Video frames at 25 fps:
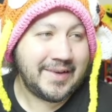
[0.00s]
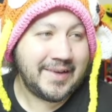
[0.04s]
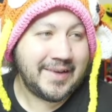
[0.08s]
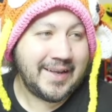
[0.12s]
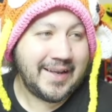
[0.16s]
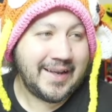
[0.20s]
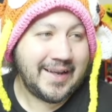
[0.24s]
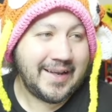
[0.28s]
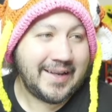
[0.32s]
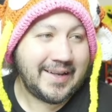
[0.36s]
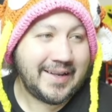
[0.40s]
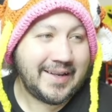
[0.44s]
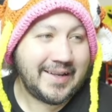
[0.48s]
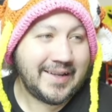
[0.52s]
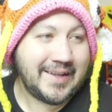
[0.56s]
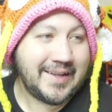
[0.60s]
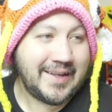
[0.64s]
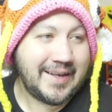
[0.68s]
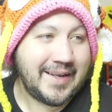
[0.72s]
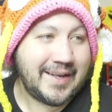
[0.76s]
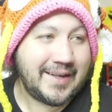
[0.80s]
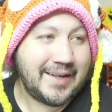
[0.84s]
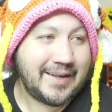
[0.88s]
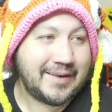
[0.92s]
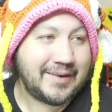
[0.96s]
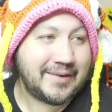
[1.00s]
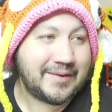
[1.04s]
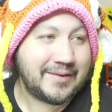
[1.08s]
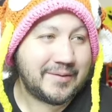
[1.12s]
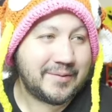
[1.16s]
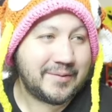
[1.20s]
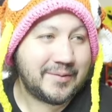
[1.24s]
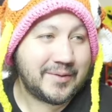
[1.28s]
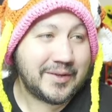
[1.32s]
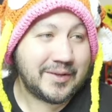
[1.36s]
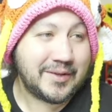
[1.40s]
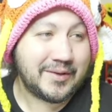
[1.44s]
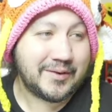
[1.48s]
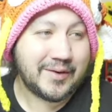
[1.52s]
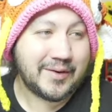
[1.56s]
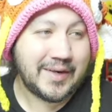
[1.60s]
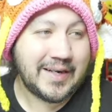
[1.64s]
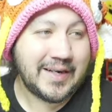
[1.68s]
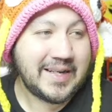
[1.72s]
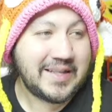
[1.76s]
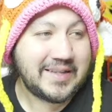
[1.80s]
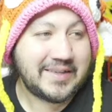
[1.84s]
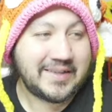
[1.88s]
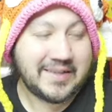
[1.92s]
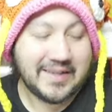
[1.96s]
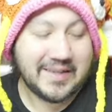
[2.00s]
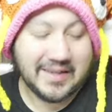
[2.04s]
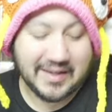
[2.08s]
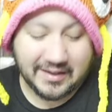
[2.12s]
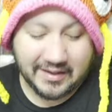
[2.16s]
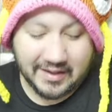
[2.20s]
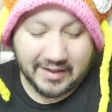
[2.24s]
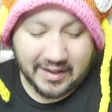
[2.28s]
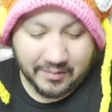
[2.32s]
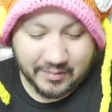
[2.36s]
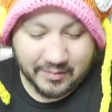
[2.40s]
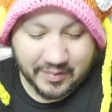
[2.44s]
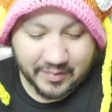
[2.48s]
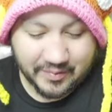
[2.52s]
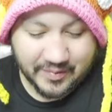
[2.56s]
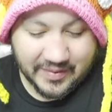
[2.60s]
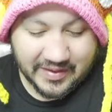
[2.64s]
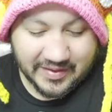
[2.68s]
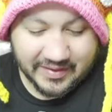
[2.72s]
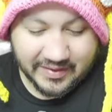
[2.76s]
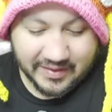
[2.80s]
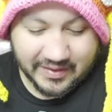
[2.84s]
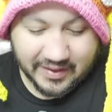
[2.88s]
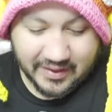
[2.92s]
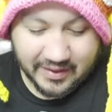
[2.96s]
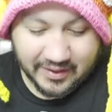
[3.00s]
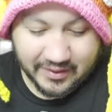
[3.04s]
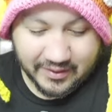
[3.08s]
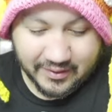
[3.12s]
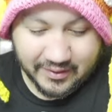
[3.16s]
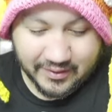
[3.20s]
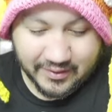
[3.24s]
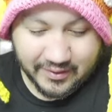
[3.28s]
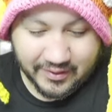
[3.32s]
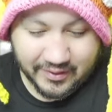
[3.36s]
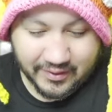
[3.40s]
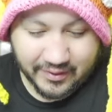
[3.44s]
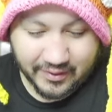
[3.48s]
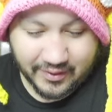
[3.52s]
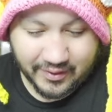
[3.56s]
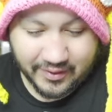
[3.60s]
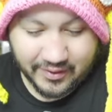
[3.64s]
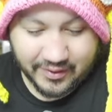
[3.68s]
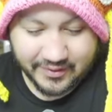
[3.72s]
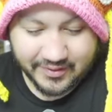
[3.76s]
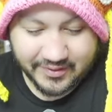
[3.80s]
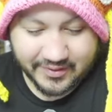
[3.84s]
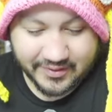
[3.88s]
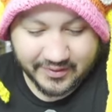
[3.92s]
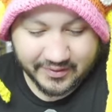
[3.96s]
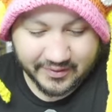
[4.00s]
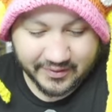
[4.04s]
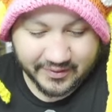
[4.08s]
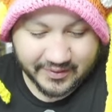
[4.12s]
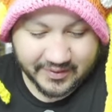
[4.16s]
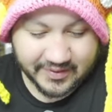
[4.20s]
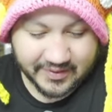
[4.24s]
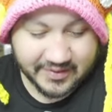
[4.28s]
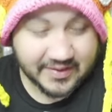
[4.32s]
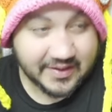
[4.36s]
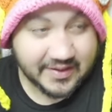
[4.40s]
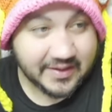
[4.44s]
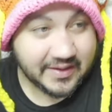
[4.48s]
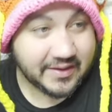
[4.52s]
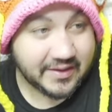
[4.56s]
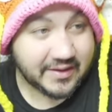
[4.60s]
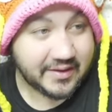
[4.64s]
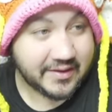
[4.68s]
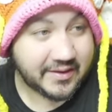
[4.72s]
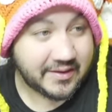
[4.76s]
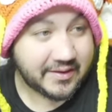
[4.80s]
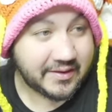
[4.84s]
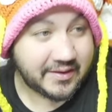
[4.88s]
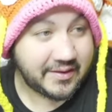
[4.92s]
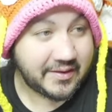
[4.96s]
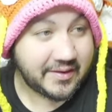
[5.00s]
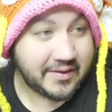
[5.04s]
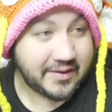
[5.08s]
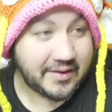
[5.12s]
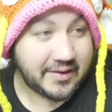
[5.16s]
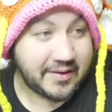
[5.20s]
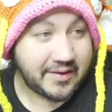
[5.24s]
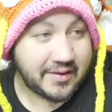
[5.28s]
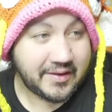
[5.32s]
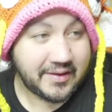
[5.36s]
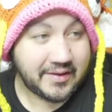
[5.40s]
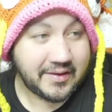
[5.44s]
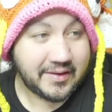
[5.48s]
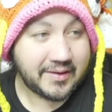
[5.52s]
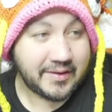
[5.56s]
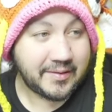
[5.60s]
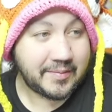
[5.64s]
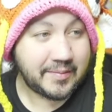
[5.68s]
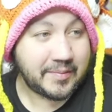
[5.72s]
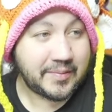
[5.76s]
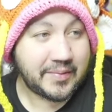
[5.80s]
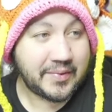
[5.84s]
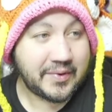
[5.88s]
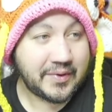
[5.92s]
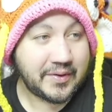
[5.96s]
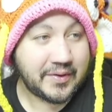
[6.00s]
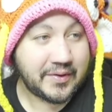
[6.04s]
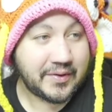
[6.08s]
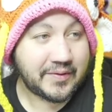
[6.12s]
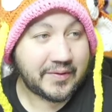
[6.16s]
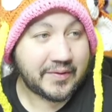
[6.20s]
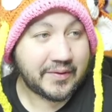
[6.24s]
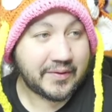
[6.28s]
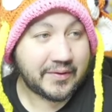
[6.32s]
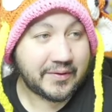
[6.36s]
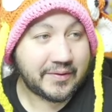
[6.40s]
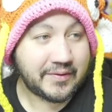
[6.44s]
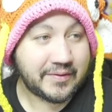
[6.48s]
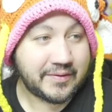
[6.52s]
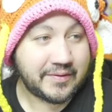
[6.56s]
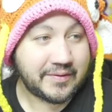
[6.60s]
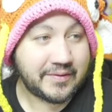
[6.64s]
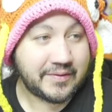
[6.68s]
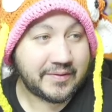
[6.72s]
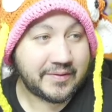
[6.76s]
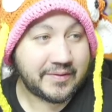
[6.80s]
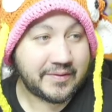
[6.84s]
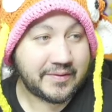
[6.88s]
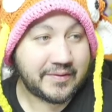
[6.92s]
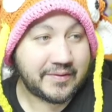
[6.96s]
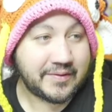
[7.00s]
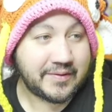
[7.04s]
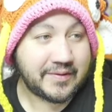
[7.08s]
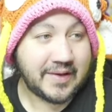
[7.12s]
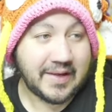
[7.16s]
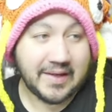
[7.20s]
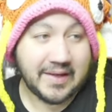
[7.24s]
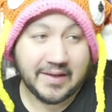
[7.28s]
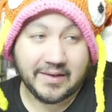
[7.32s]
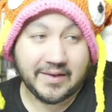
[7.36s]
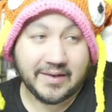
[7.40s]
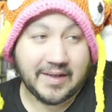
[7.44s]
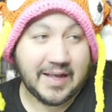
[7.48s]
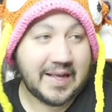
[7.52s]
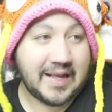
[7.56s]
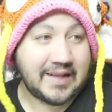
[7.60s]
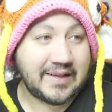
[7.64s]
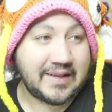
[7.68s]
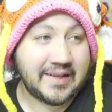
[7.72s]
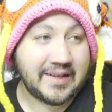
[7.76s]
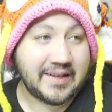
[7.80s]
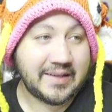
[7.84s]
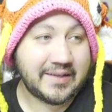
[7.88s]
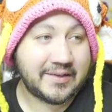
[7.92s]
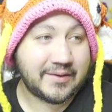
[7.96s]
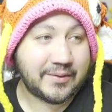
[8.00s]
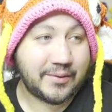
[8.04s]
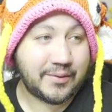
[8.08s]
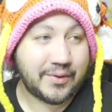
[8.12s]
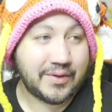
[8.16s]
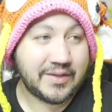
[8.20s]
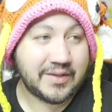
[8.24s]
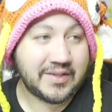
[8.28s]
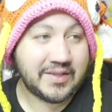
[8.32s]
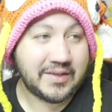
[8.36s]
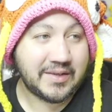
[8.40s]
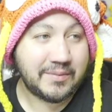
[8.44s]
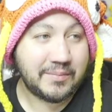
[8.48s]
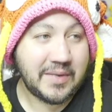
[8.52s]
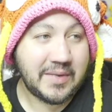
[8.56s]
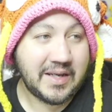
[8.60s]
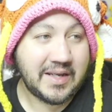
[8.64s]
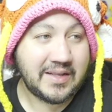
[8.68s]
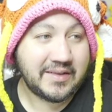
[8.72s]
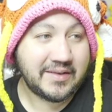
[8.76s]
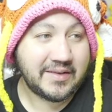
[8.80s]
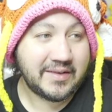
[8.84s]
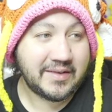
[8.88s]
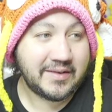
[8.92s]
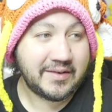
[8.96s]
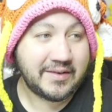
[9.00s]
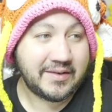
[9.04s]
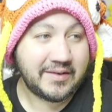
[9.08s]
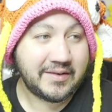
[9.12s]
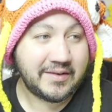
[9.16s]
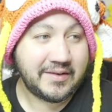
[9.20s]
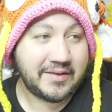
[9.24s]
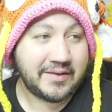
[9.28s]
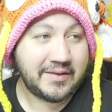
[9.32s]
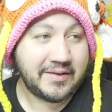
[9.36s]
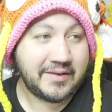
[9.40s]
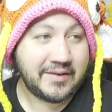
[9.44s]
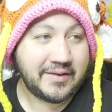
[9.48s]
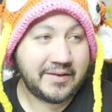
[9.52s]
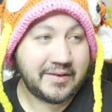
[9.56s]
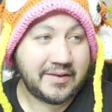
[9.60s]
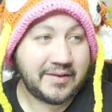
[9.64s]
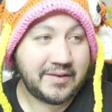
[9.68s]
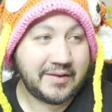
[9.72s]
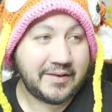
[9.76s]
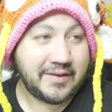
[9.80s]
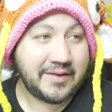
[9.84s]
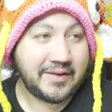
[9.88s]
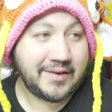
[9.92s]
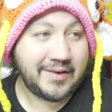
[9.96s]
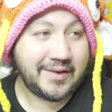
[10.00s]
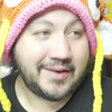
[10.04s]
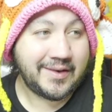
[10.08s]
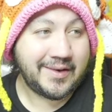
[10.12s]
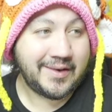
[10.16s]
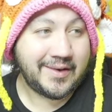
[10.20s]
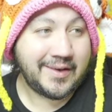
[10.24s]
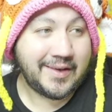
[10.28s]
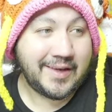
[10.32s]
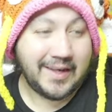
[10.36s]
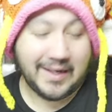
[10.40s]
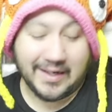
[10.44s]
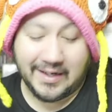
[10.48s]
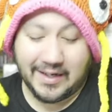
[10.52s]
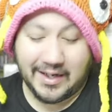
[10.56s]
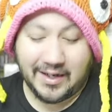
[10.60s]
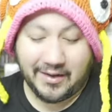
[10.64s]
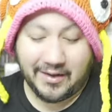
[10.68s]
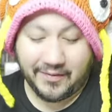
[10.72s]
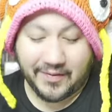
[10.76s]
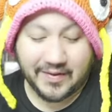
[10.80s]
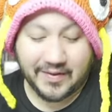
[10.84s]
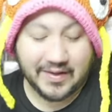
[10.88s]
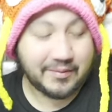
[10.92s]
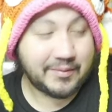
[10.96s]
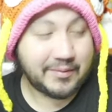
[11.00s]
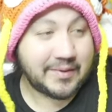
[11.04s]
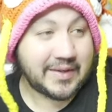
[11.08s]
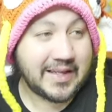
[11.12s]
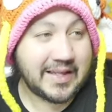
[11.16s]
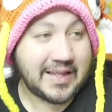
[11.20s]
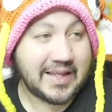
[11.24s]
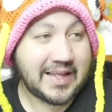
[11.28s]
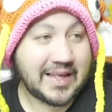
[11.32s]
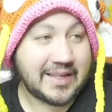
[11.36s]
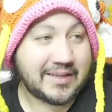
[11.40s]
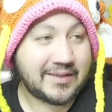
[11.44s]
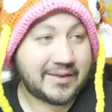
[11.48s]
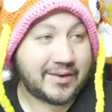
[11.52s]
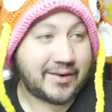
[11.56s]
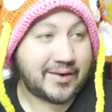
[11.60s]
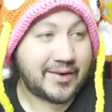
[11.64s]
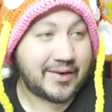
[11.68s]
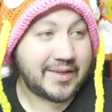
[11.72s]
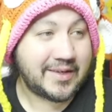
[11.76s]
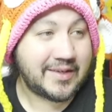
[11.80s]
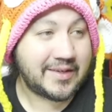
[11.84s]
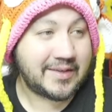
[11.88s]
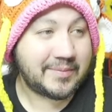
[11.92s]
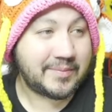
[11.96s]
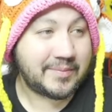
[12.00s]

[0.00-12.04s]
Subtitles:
And again, with the grades, they complement the color of the cards. You can see, beautiful. I think it's gorgeous and amazing. And now I forget what that last card is.